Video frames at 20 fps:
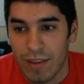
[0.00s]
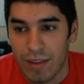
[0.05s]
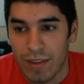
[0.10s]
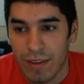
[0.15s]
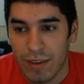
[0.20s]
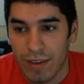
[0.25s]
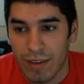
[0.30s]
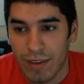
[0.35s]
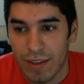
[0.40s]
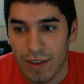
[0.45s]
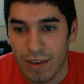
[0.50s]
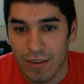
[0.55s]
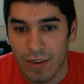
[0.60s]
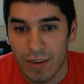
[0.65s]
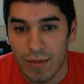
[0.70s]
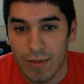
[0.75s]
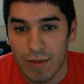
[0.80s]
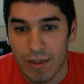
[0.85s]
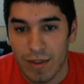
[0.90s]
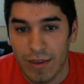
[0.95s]
think that you need
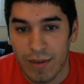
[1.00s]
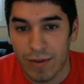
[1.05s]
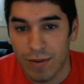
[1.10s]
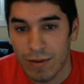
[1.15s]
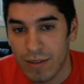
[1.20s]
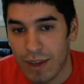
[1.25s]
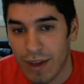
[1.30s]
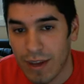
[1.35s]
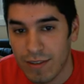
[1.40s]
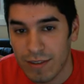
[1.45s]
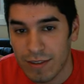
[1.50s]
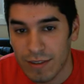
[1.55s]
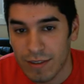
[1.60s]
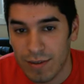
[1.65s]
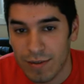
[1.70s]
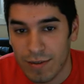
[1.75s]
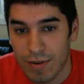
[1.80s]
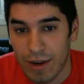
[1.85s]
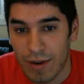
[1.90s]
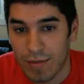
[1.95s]
to be the two thousandth
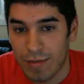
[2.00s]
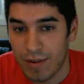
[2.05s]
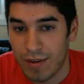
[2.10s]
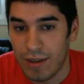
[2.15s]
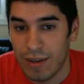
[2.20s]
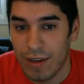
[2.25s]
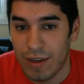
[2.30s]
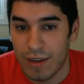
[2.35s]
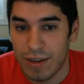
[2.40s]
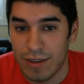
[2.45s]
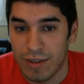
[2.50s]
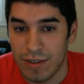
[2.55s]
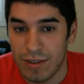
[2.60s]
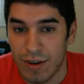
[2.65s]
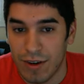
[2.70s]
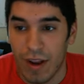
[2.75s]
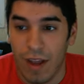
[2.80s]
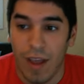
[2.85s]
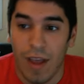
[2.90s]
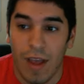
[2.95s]
subscriber to get a
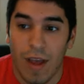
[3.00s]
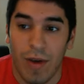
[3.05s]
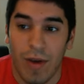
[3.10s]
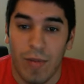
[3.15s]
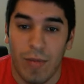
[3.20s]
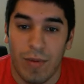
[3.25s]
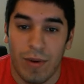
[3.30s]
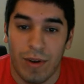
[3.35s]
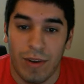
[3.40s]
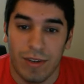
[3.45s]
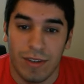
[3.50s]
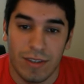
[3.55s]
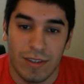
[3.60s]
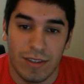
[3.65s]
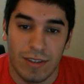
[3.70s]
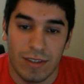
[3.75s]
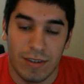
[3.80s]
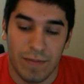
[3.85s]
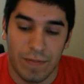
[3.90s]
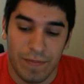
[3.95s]
shirt, but
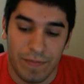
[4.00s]
just